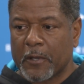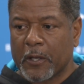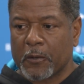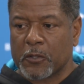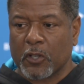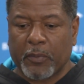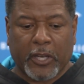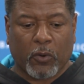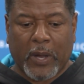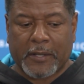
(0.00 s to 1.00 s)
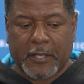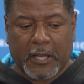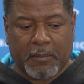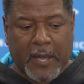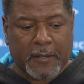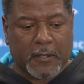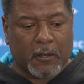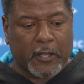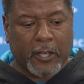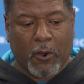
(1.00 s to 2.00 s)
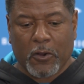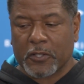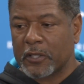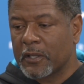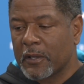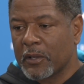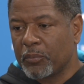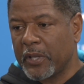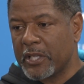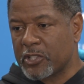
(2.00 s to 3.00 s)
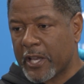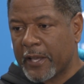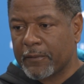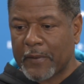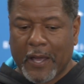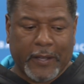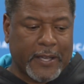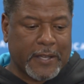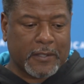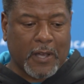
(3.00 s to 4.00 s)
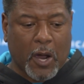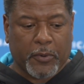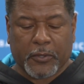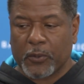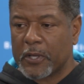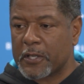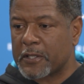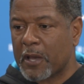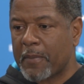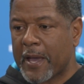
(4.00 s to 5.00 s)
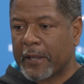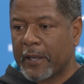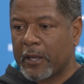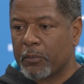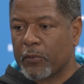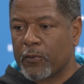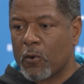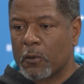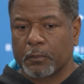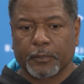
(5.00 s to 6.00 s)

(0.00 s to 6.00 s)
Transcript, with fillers: You know, still being a great teammate, still encouraging PJ. Now he has his opportunity to step back in and perform.